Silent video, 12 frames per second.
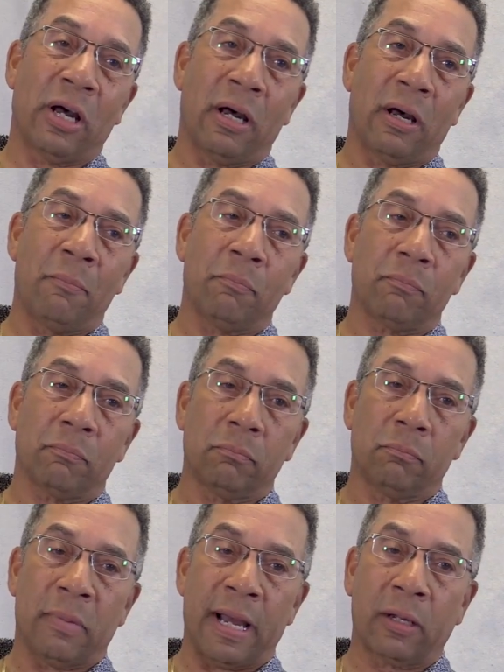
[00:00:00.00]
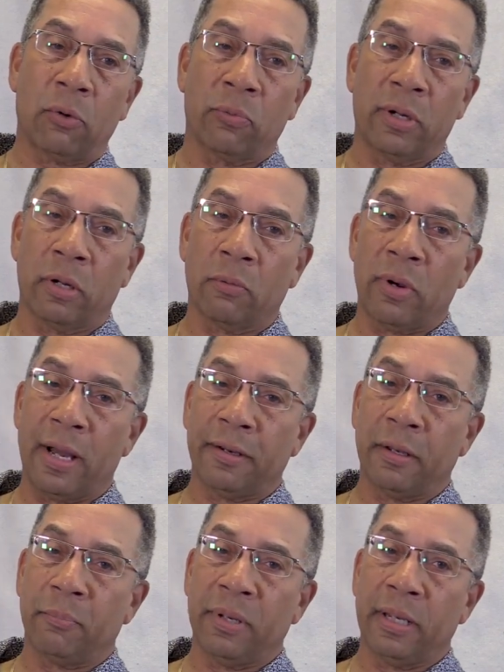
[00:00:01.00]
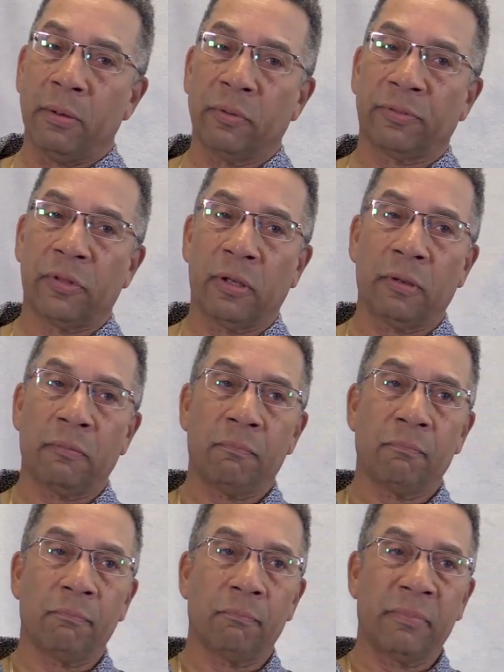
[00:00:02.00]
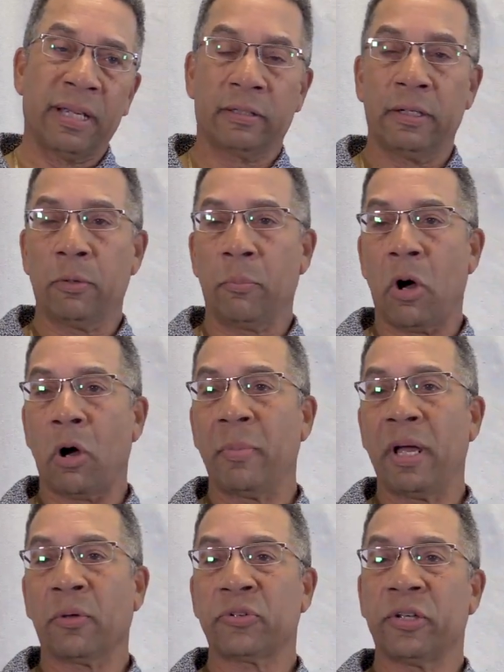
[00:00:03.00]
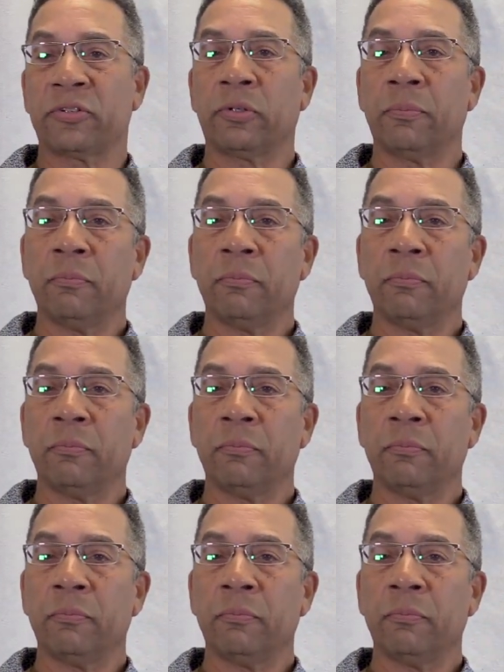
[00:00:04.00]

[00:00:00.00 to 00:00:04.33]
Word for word: um, my career wound up being with the, basically the Ma Bell system